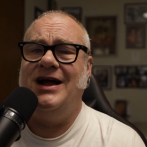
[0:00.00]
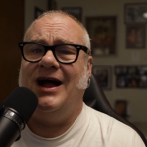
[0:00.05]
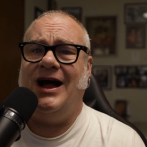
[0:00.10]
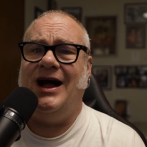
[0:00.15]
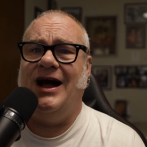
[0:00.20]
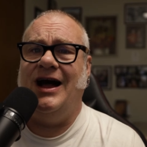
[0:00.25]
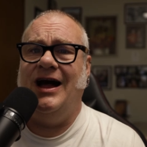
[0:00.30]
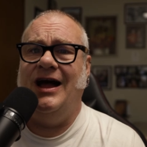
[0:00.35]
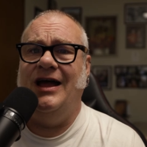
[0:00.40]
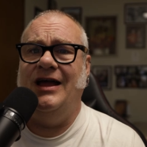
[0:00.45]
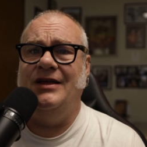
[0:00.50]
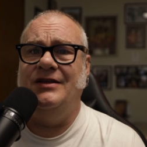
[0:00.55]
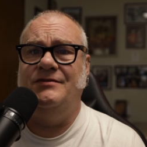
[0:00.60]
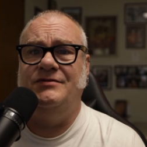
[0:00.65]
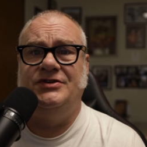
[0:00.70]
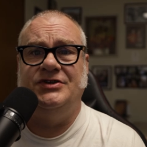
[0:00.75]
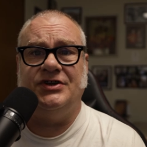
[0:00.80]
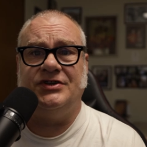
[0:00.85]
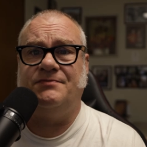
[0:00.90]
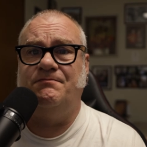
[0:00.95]
uh,
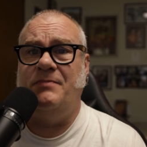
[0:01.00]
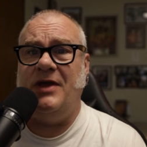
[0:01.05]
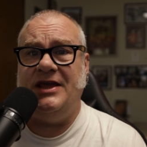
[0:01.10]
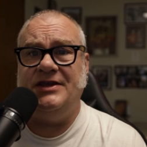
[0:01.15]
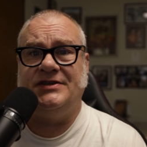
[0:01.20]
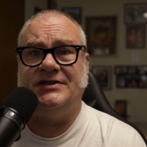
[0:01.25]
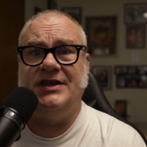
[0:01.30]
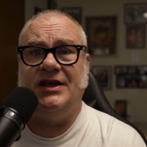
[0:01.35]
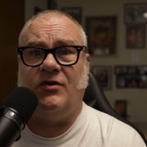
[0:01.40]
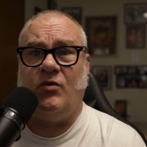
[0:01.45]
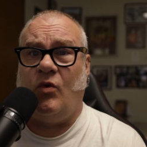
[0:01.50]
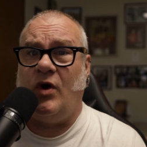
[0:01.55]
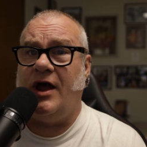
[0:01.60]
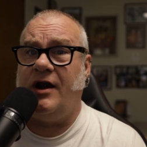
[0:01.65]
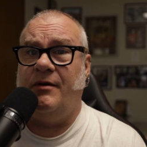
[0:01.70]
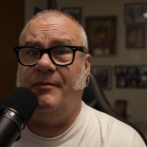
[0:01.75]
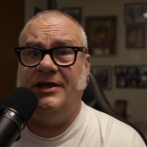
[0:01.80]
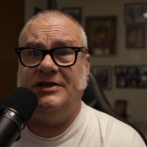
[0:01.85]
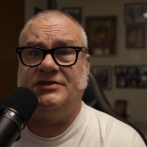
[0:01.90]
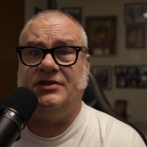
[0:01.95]
just basic
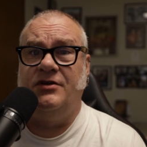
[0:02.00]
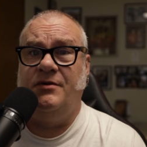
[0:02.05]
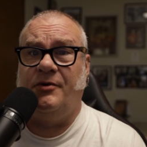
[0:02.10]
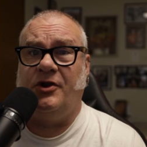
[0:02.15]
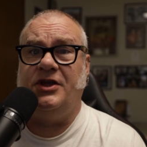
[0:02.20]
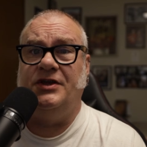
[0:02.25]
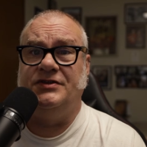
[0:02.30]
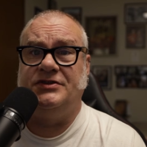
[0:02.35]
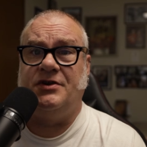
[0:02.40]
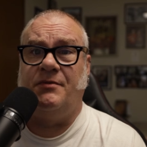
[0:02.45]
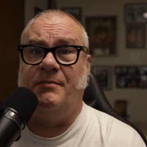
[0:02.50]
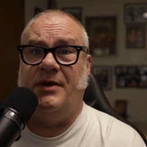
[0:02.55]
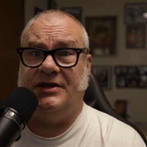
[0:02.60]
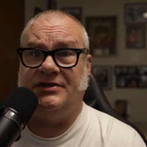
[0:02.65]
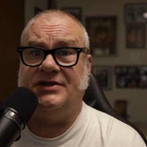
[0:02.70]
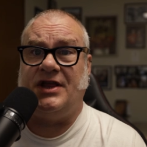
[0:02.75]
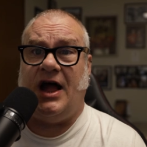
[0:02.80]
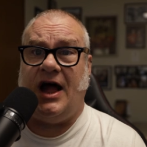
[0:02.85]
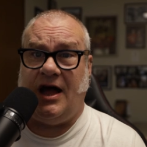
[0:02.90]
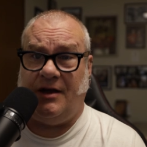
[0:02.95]
water based lubricants, your
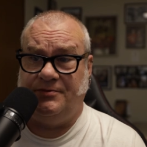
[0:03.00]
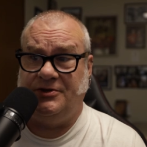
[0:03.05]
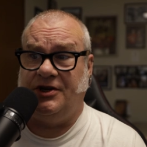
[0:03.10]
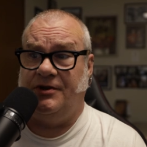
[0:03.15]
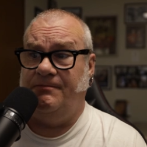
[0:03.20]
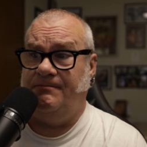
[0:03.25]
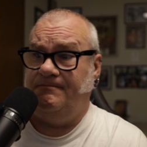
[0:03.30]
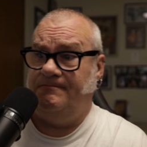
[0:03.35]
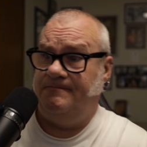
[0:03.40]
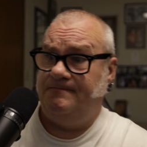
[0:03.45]
best option.